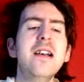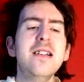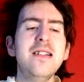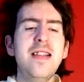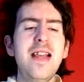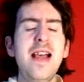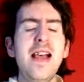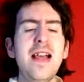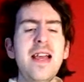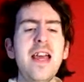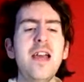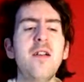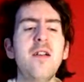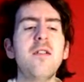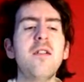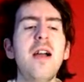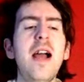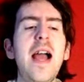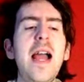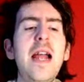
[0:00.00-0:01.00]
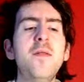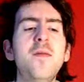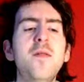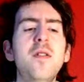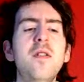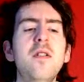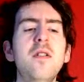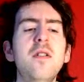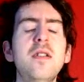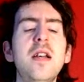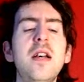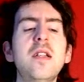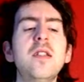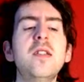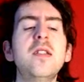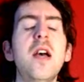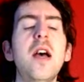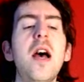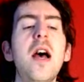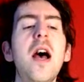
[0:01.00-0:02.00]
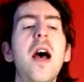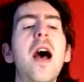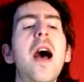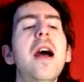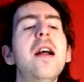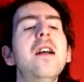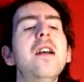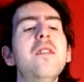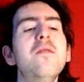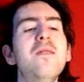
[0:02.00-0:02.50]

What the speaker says: digging right through the dirt,